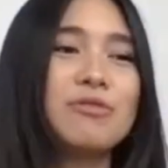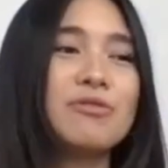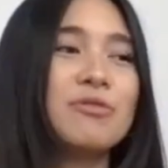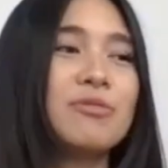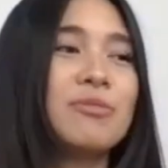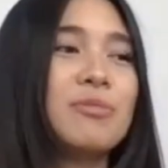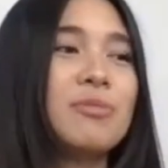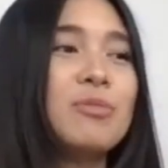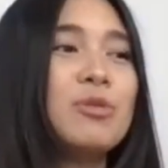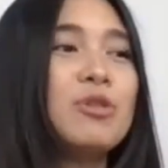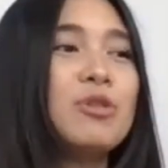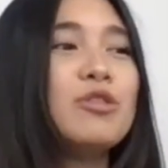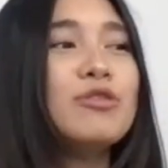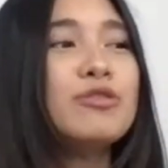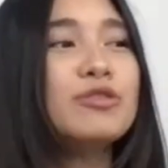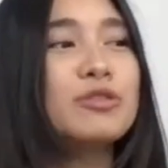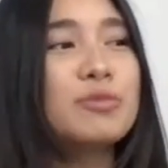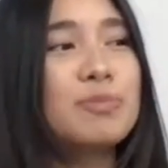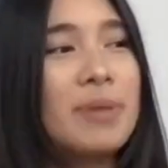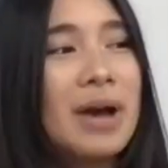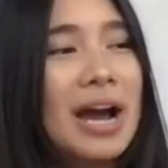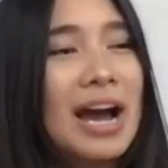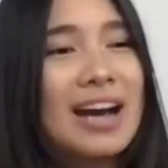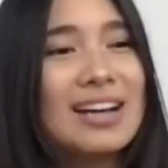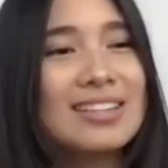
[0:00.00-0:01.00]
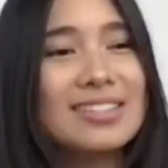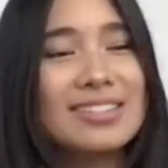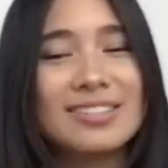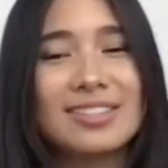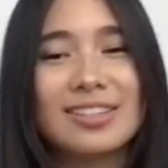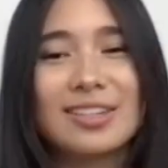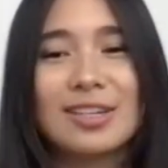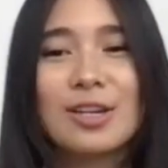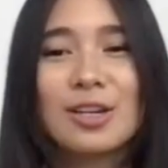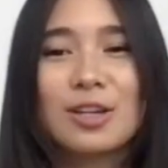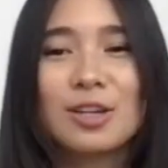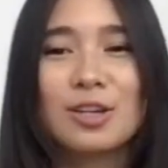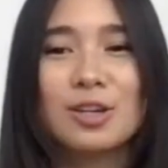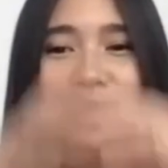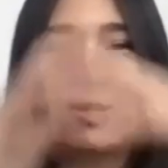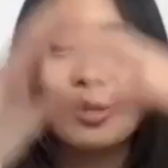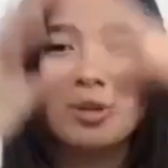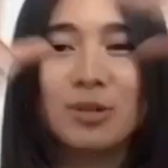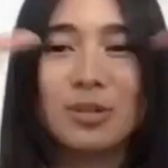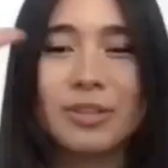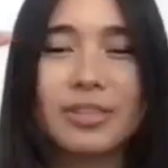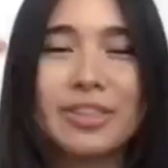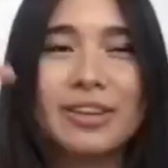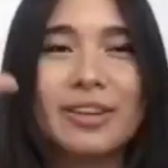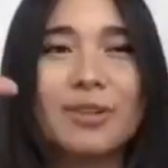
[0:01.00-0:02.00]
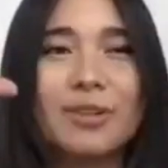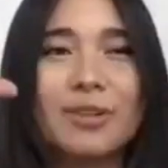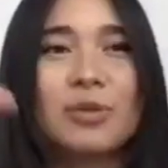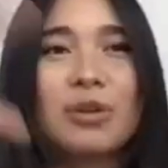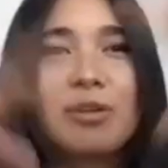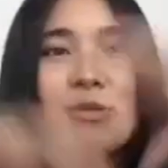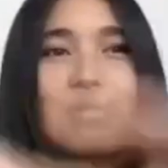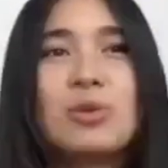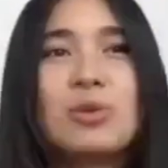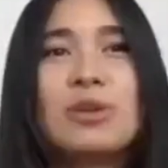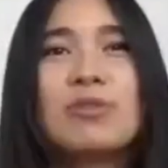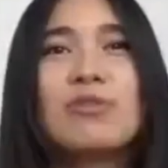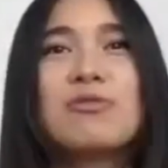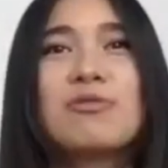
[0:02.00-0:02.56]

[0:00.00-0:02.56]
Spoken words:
moved past the cocoon that we've